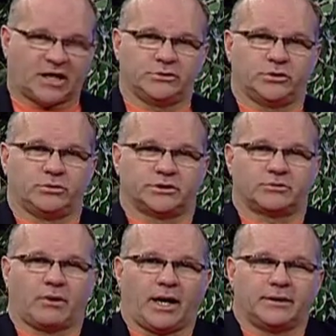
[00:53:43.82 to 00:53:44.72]
do
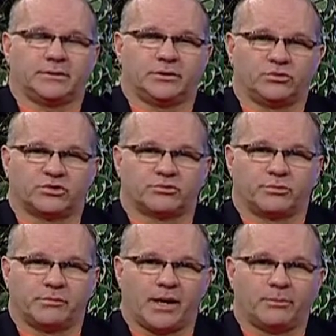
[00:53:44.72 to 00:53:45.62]
what's right. And just
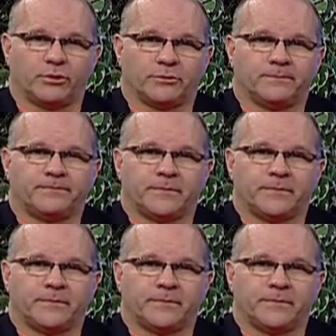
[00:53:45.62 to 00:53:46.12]
remember,